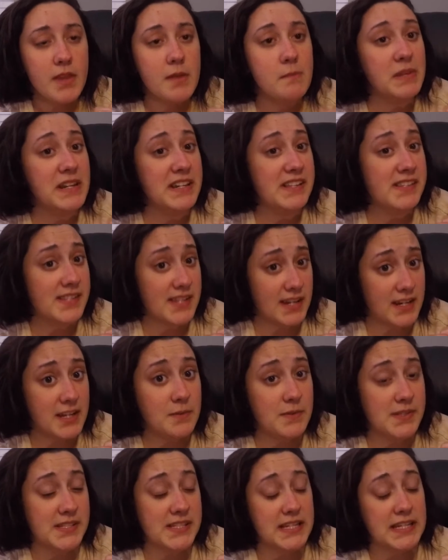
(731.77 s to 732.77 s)
But instead
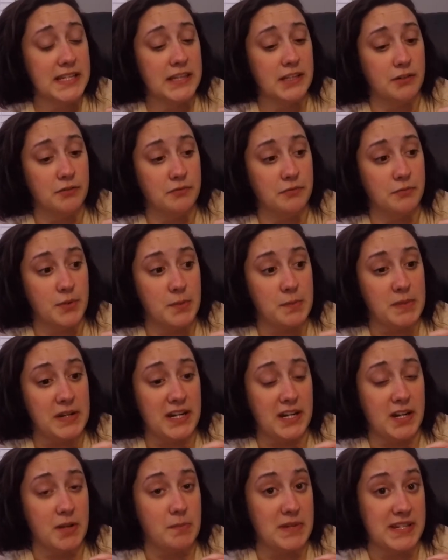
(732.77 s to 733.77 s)
he was sitting there and ripping
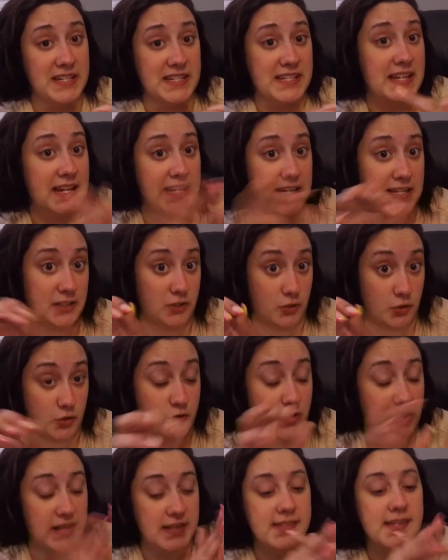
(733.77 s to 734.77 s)
it up into tiny little
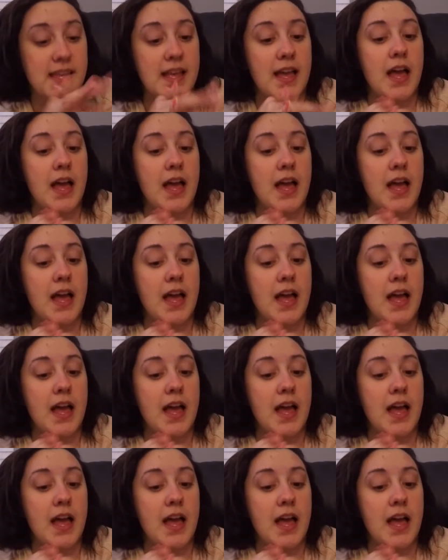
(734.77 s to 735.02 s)
shreds.